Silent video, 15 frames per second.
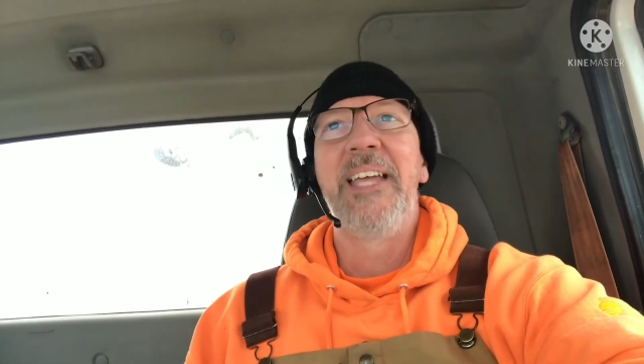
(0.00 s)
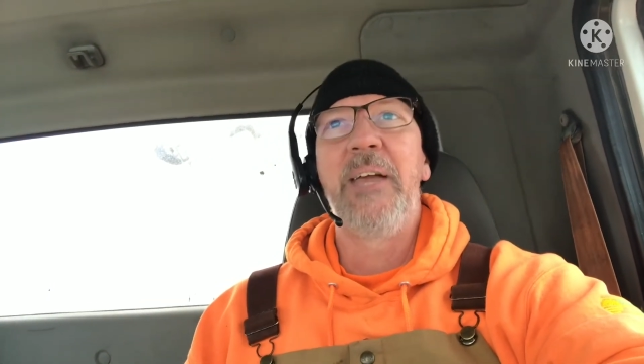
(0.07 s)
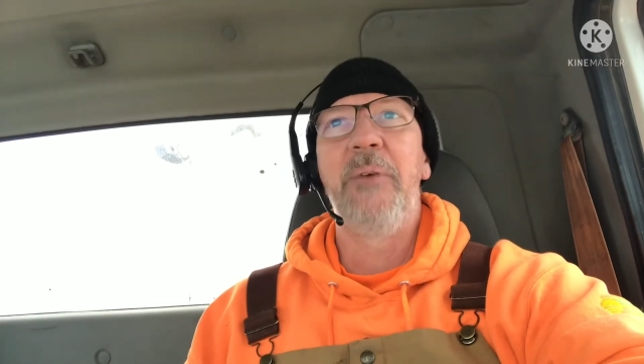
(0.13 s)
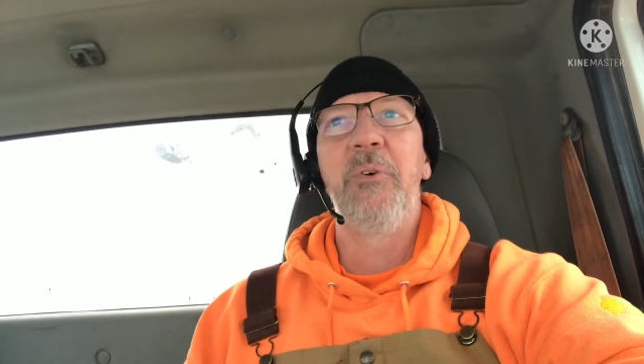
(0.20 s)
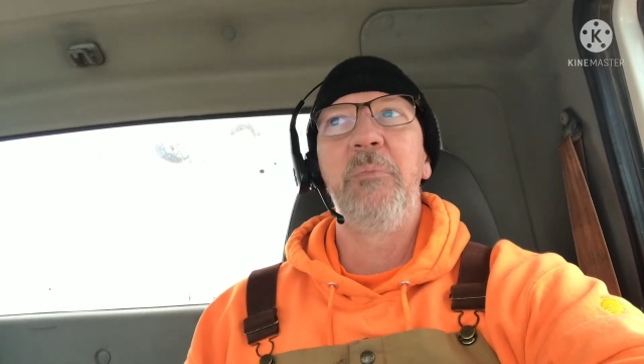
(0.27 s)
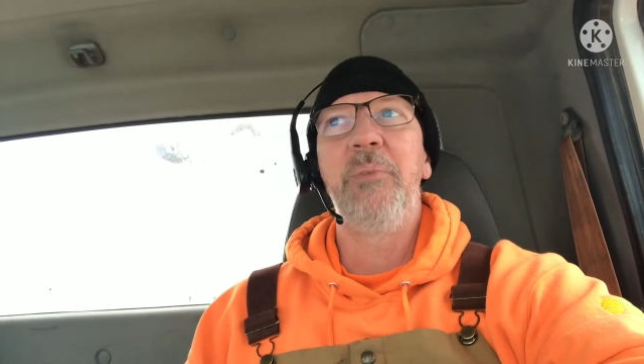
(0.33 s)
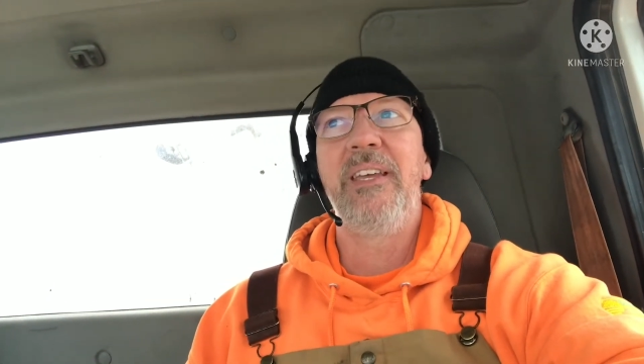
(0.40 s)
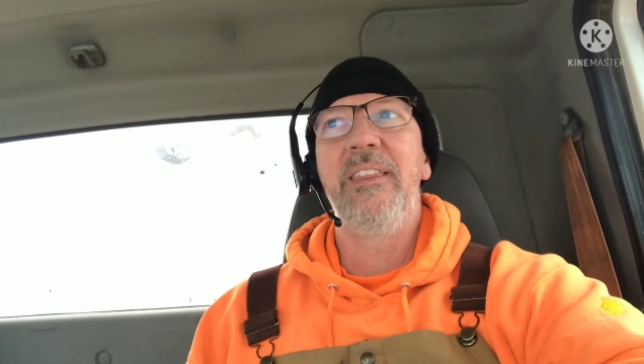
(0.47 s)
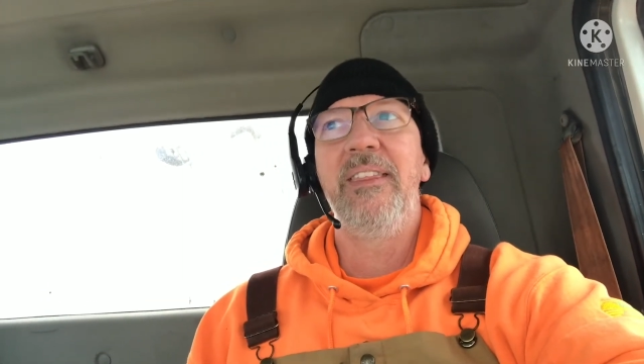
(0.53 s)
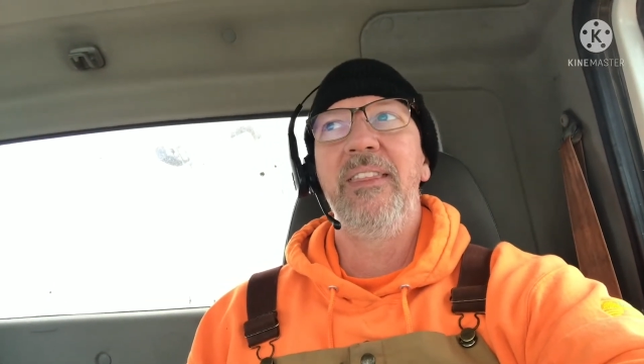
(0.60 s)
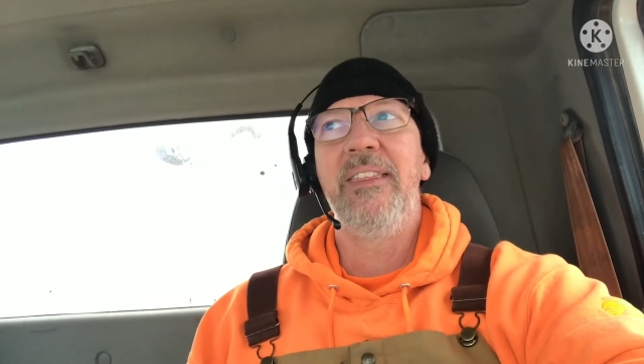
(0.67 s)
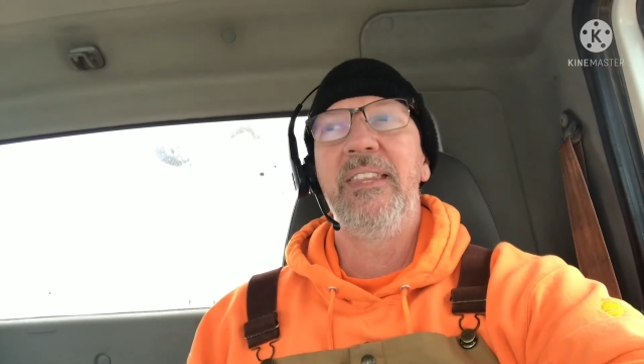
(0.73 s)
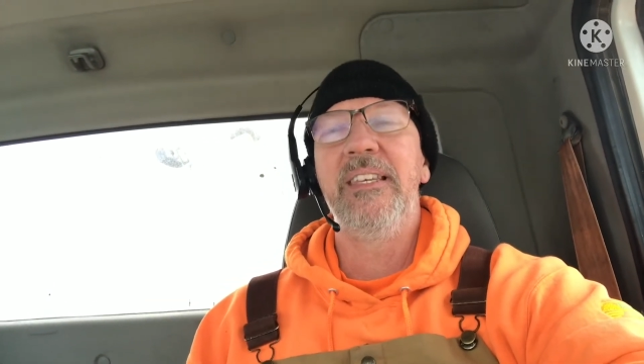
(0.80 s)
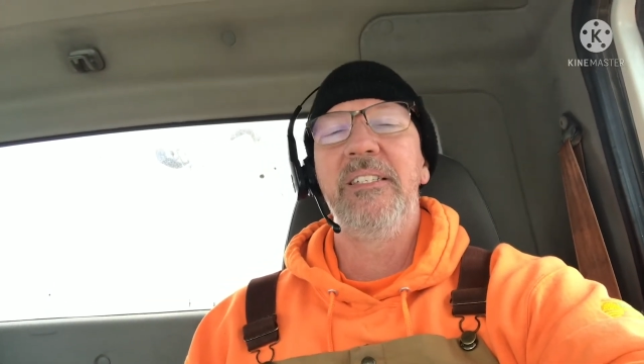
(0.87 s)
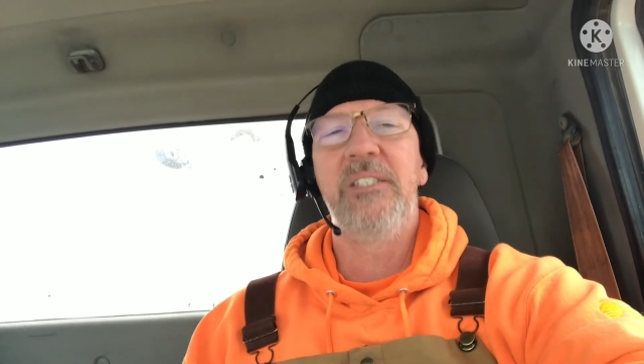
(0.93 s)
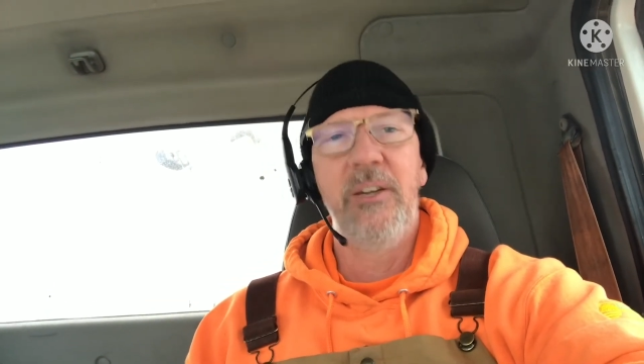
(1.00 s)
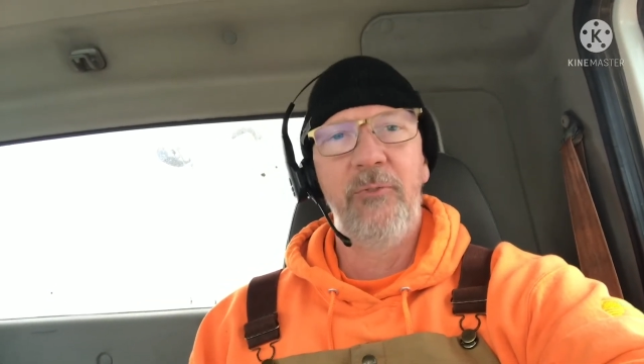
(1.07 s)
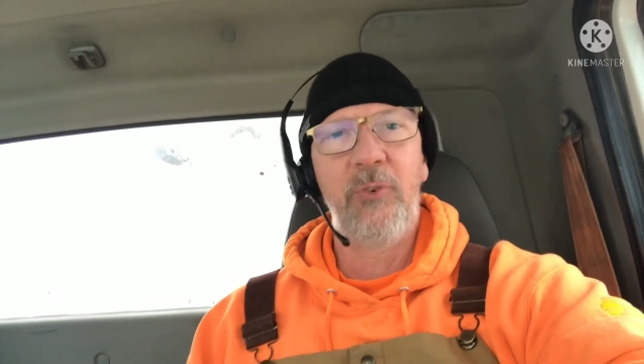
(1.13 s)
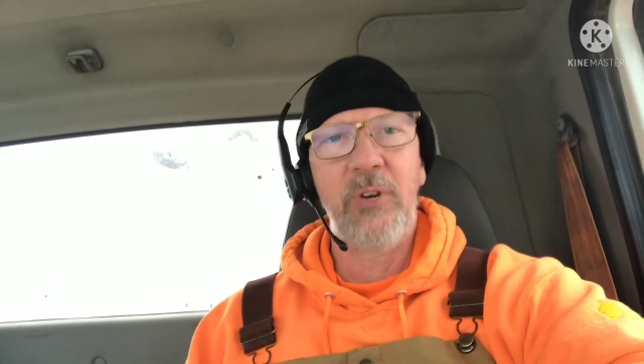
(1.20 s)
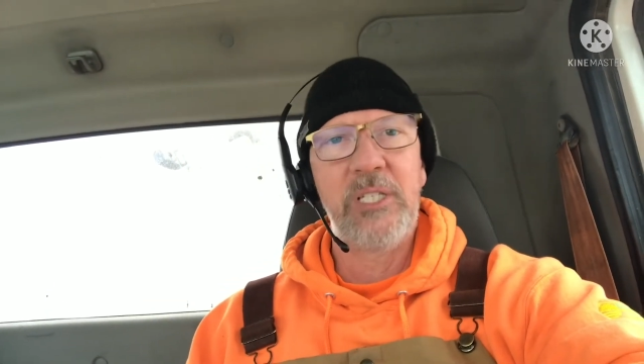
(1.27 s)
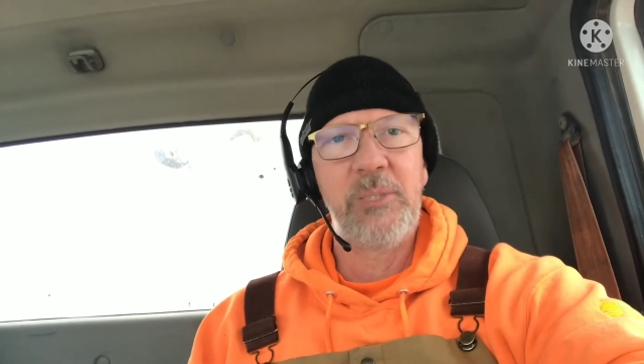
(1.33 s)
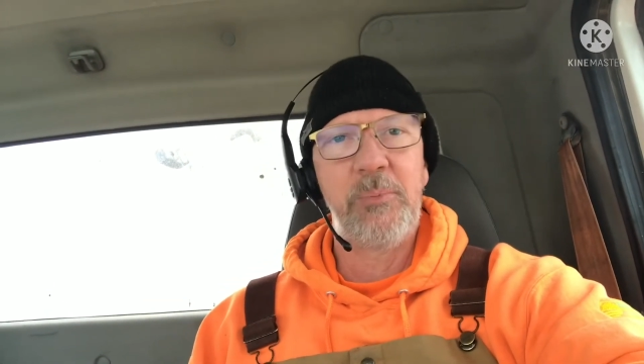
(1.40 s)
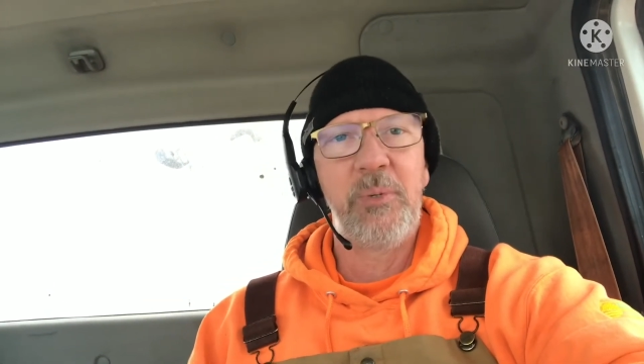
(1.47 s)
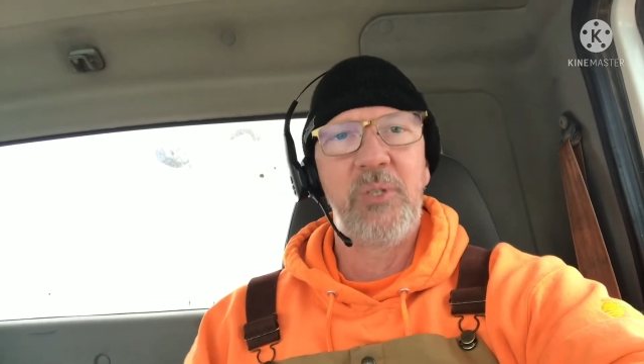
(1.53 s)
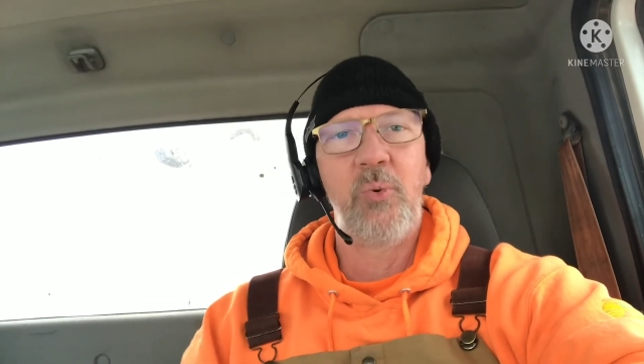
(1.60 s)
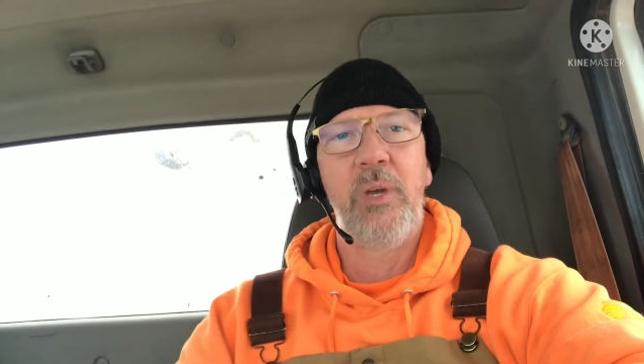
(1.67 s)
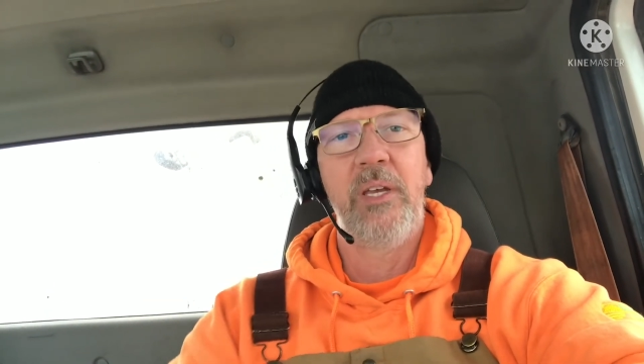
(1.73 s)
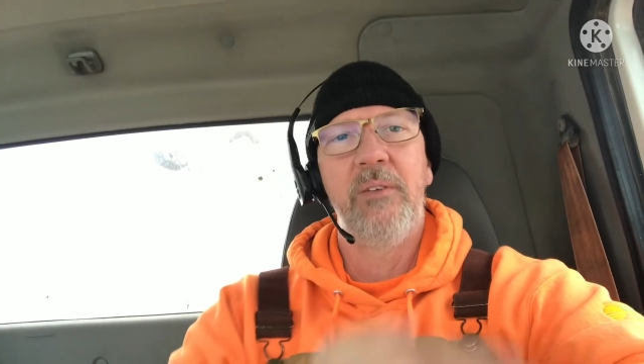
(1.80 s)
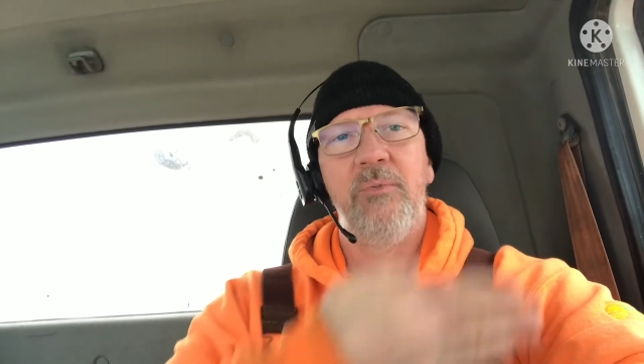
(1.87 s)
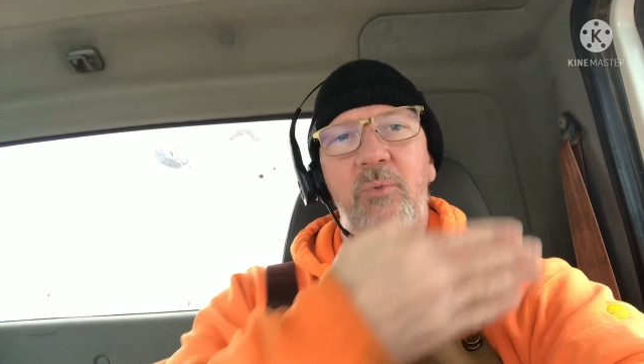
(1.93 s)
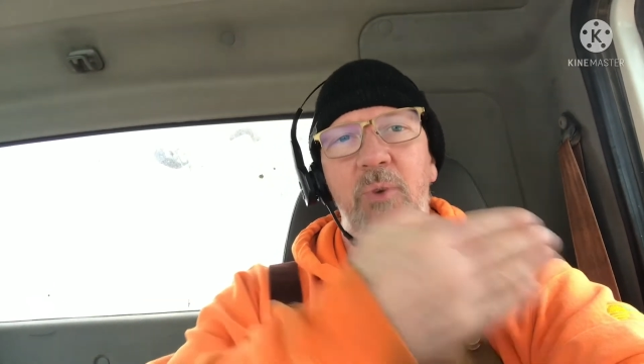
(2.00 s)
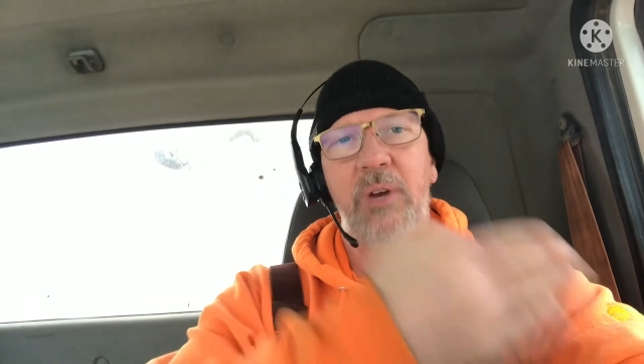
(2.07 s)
it would be the difference between